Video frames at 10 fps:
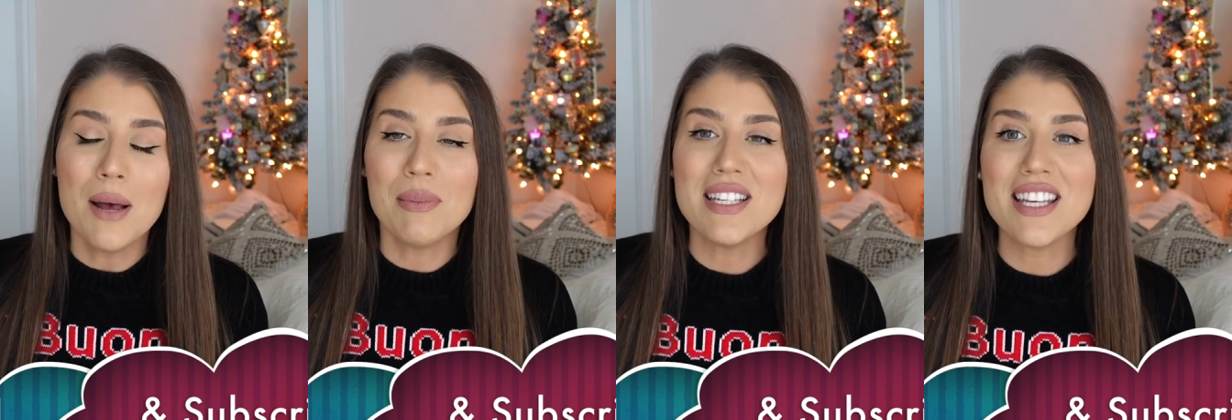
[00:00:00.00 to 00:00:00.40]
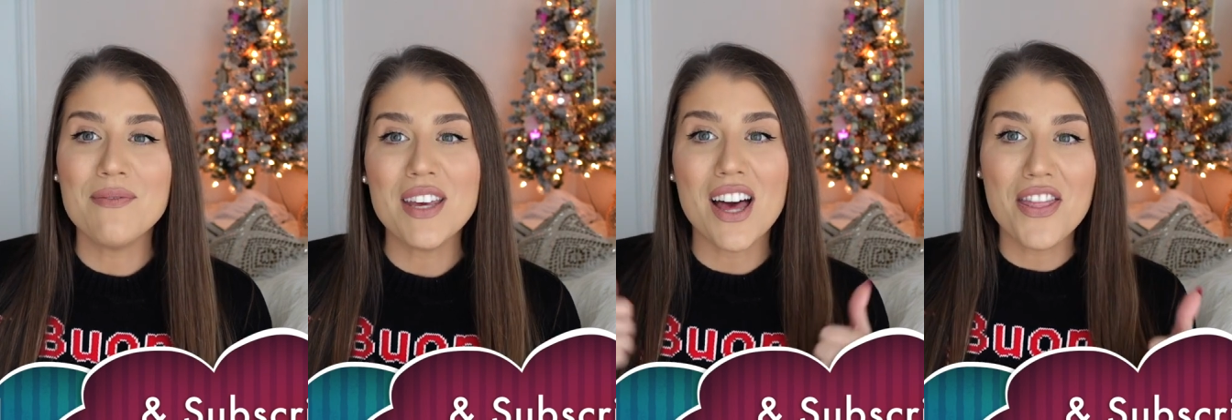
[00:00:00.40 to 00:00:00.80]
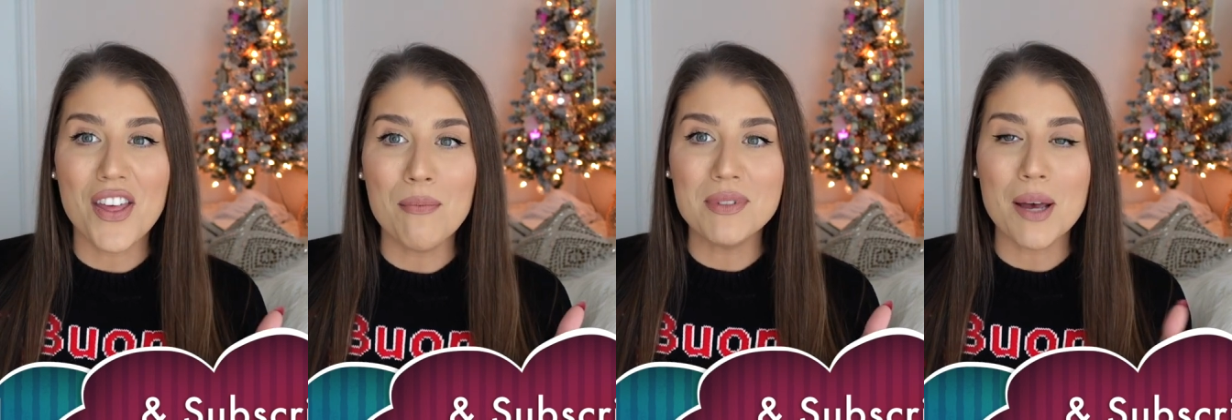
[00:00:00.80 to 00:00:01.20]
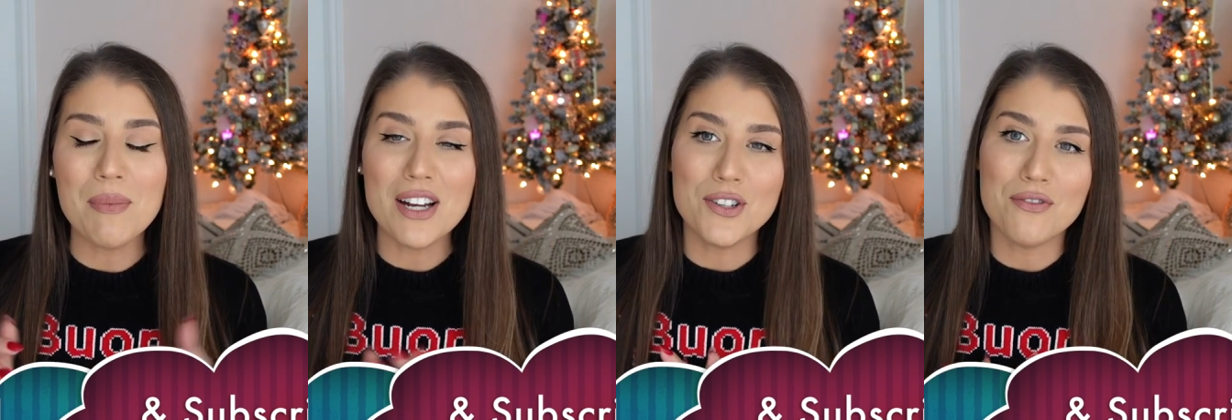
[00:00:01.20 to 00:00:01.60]
please give me a thumbs
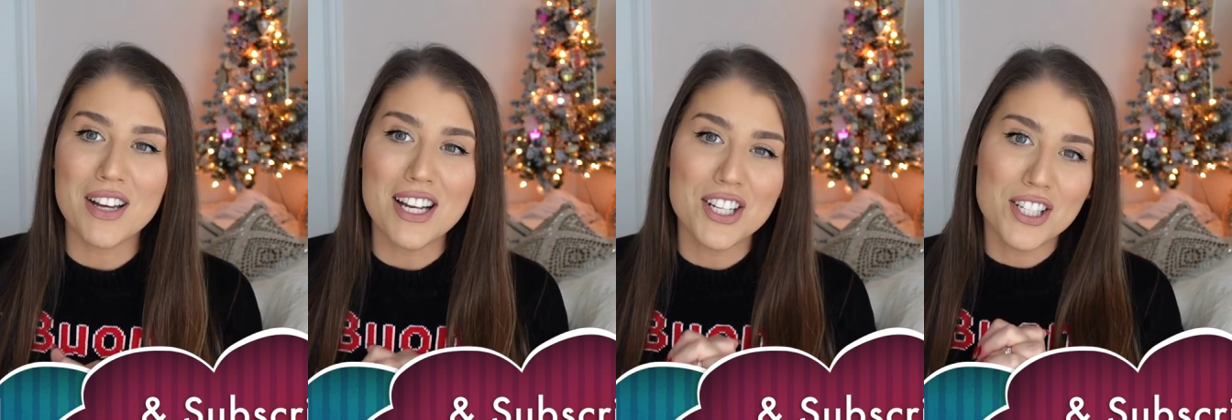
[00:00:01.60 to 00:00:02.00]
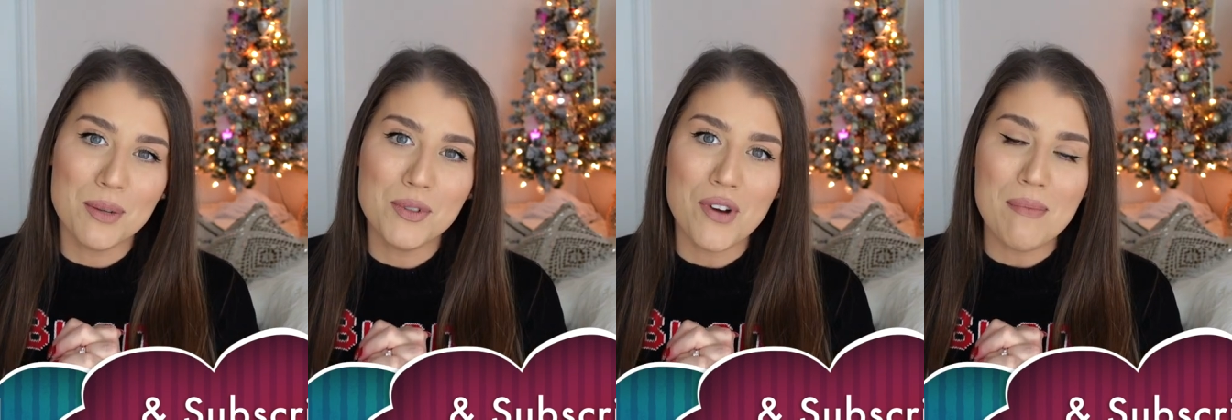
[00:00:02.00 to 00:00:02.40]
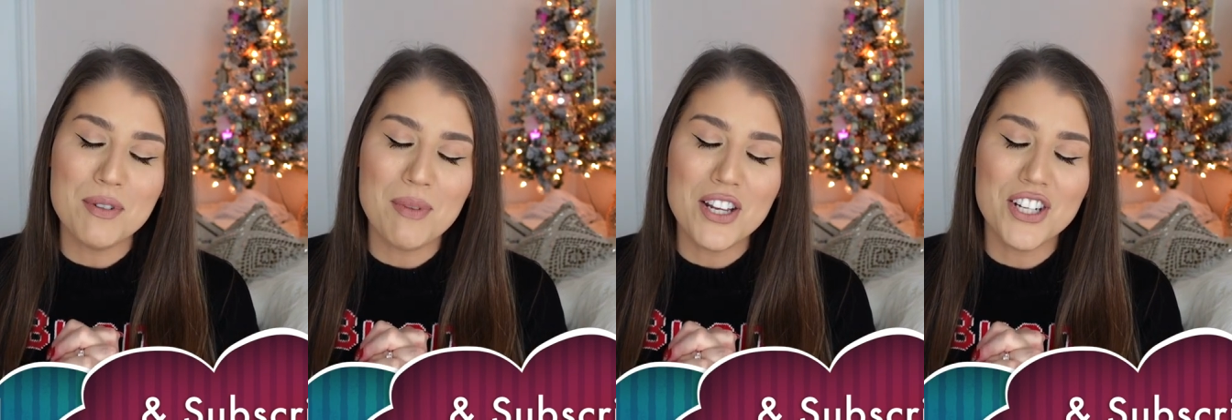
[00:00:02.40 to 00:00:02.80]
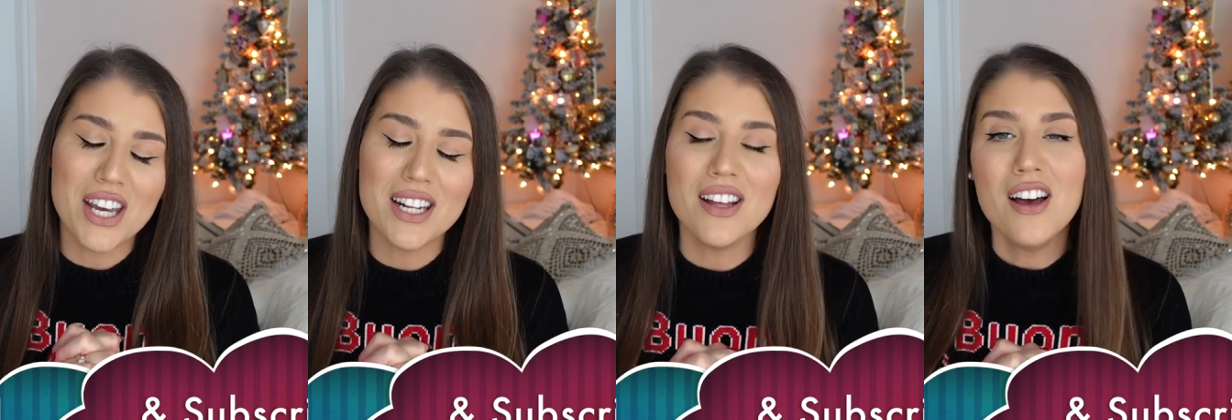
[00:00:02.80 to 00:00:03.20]
up, and don't forget to subscribe to my
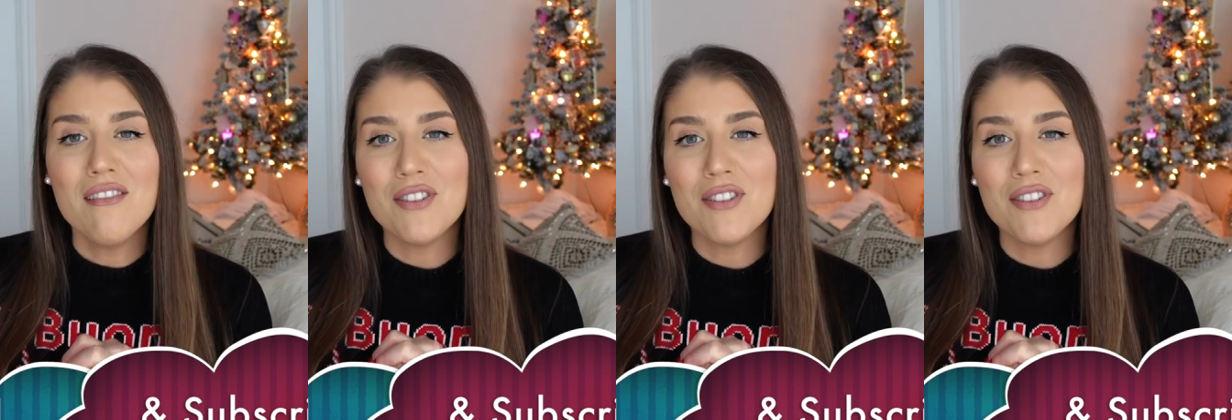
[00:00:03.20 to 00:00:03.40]
channel